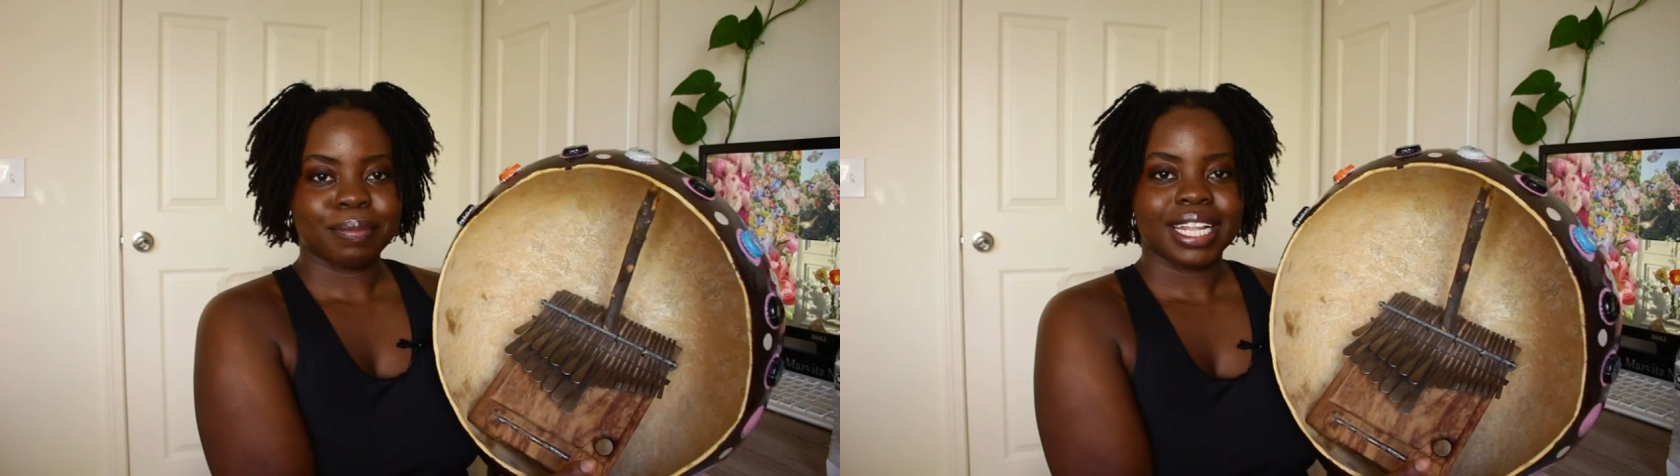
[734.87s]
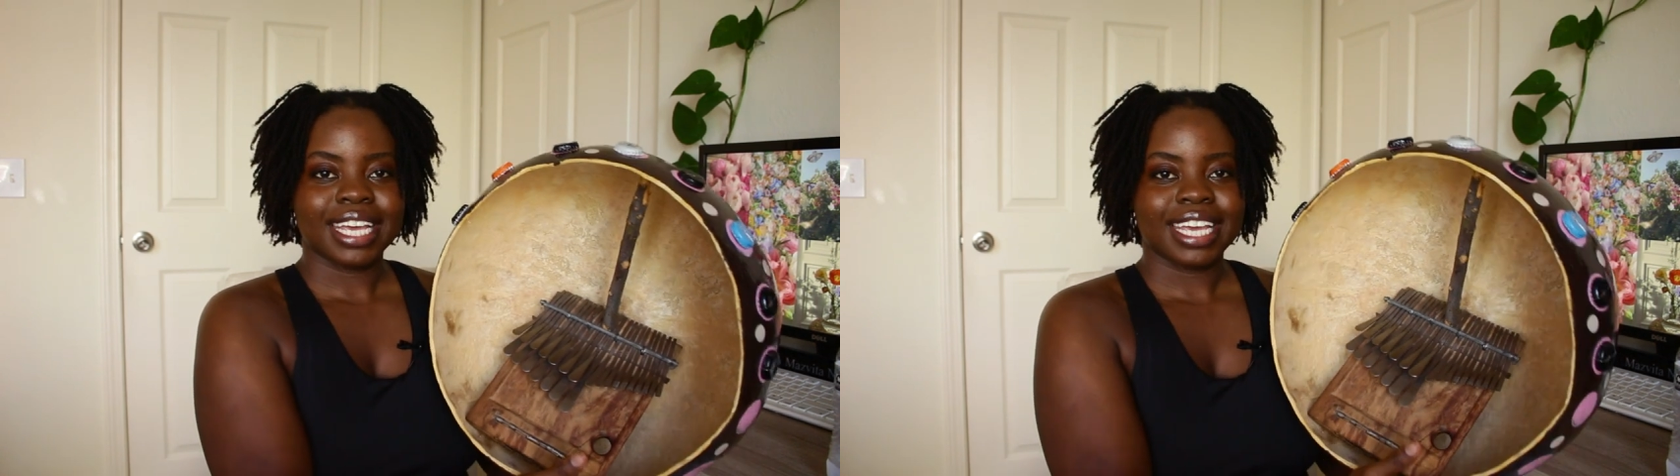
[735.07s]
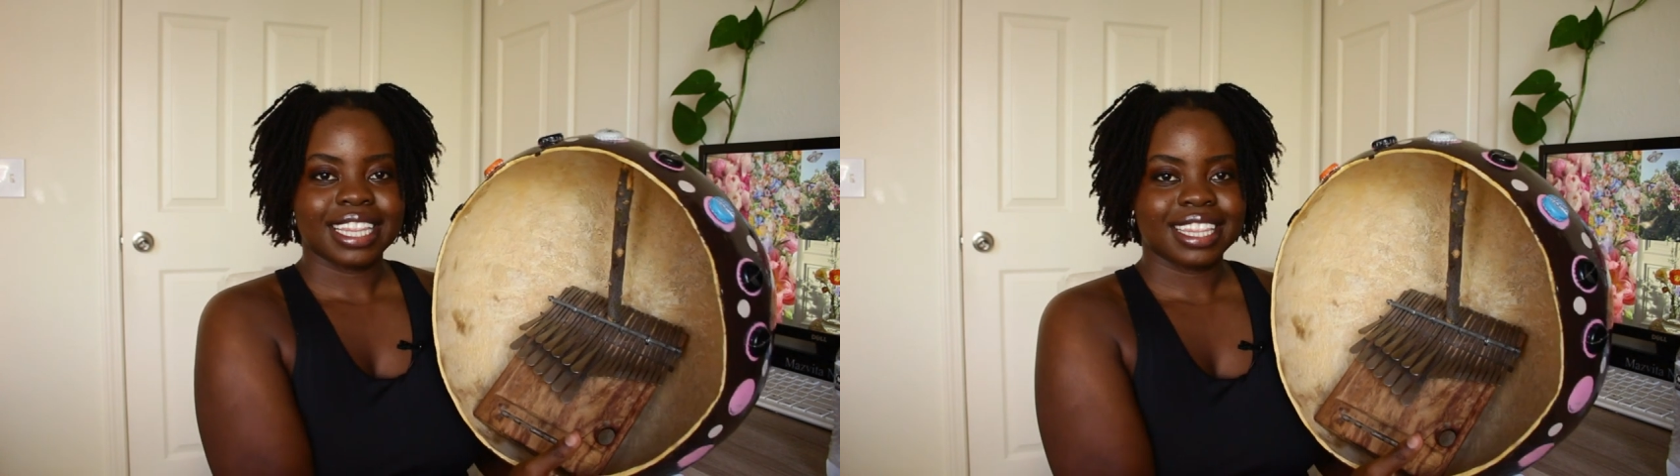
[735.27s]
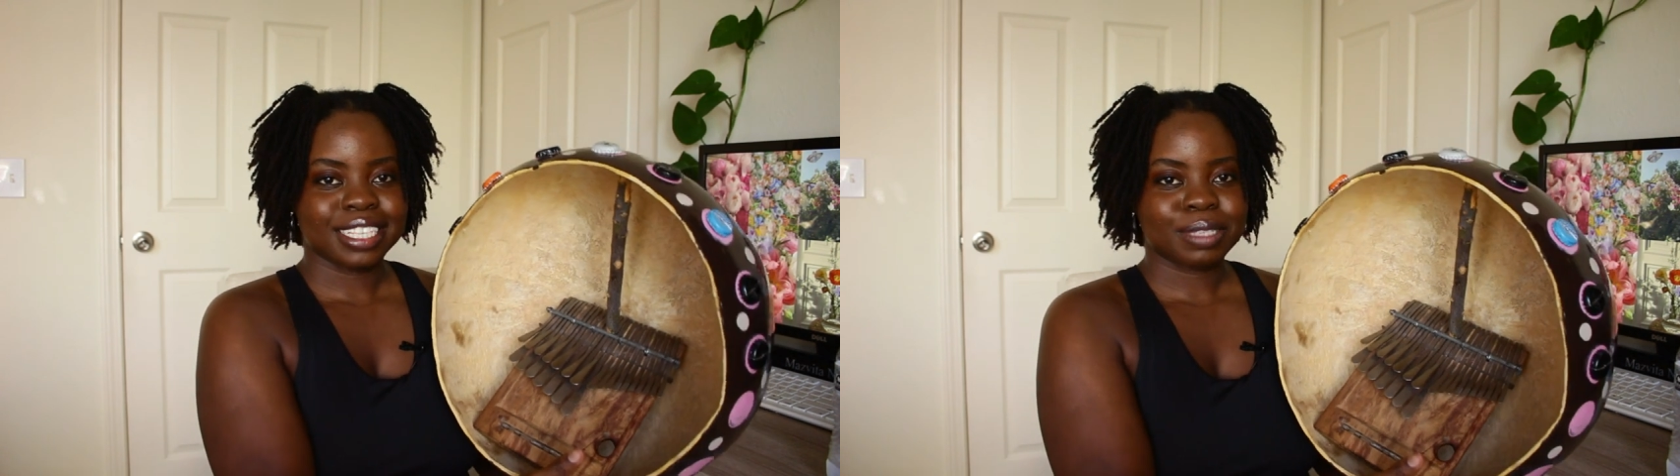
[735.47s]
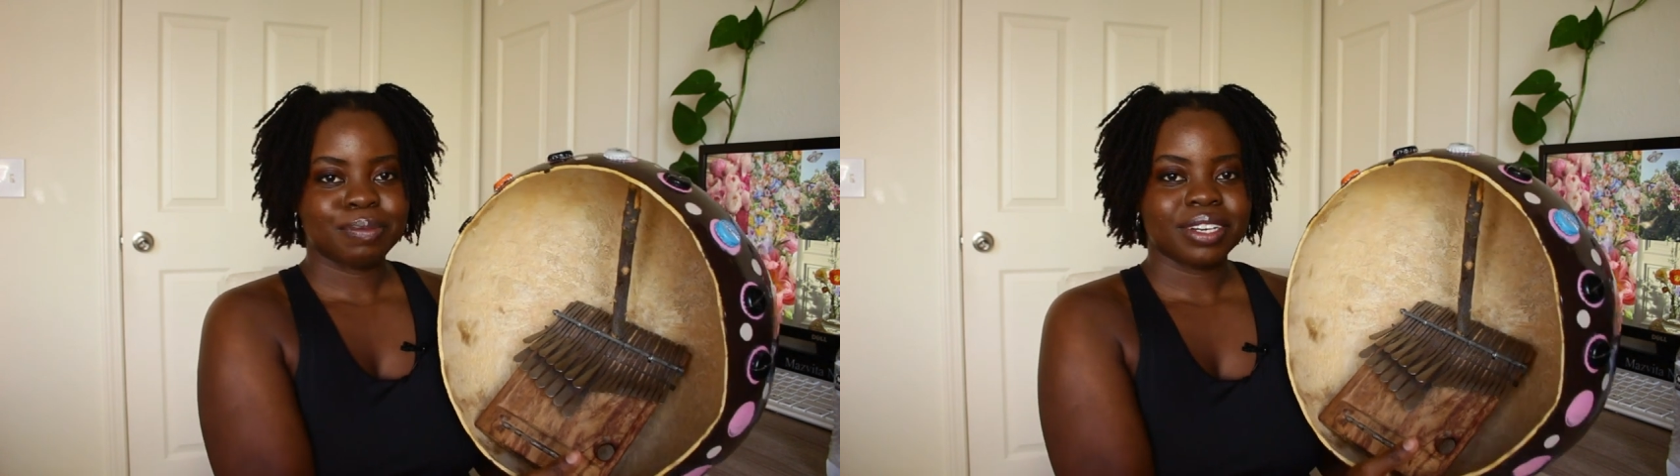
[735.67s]
playing
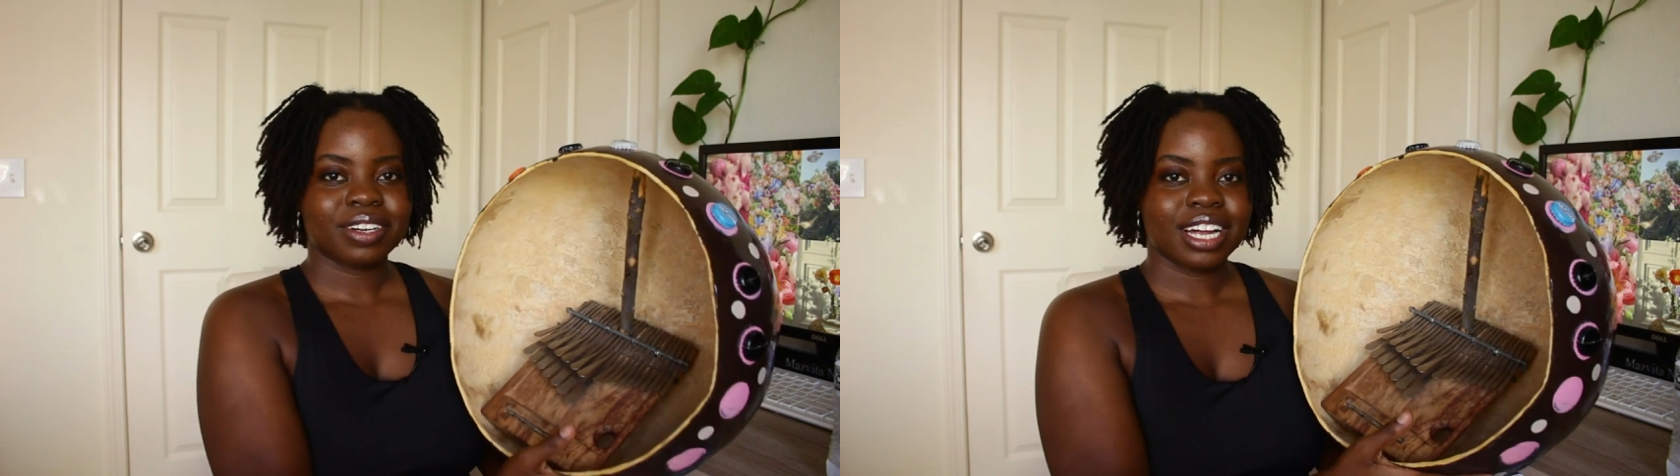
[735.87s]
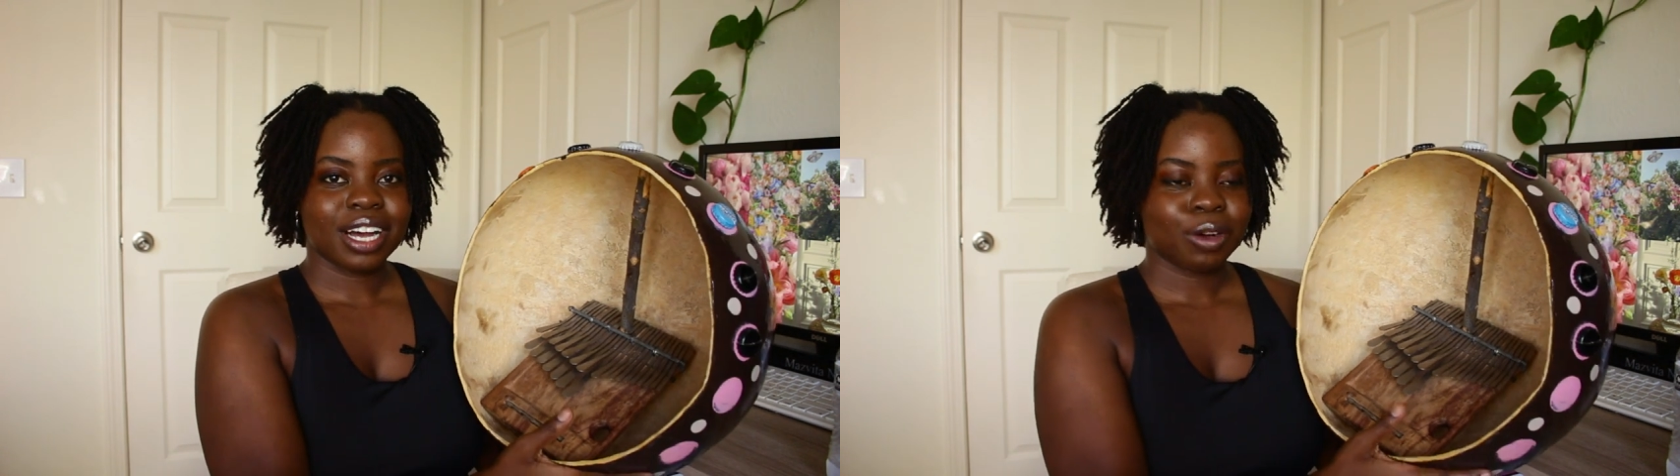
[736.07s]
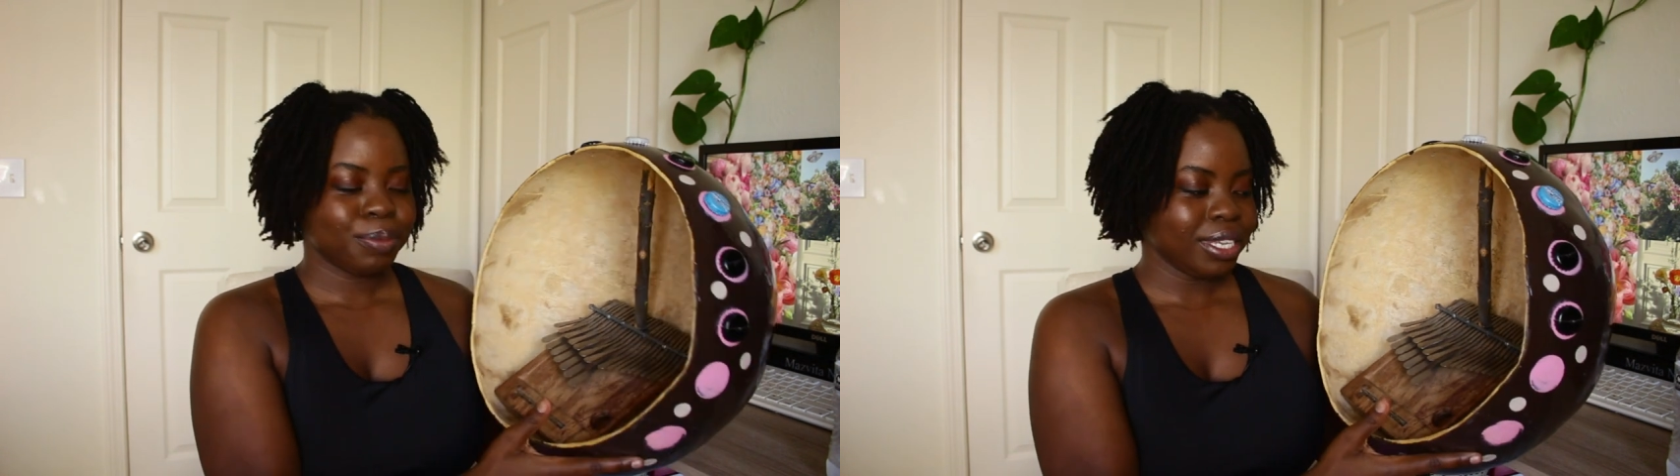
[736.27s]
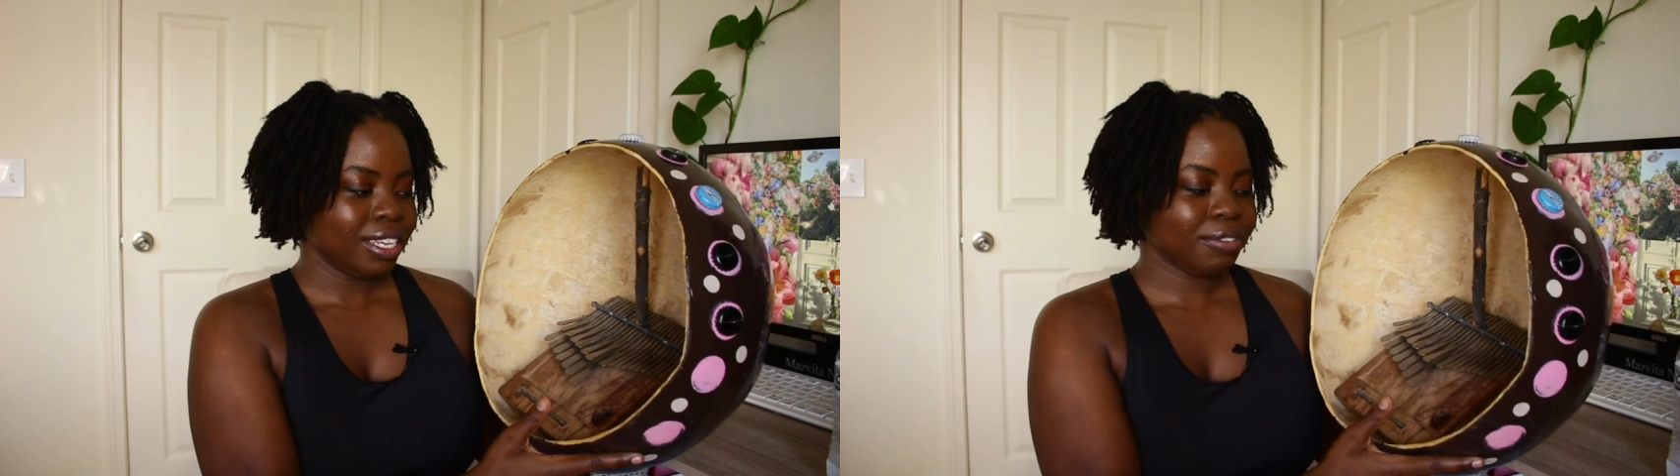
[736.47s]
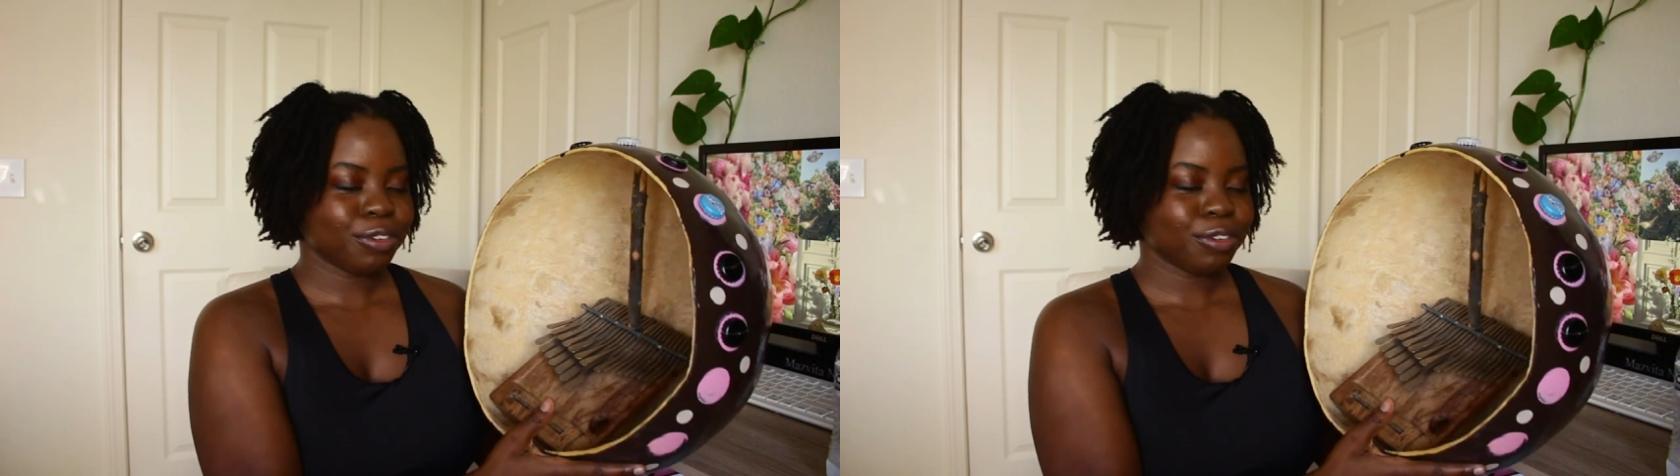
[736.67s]
this mbira, I'll be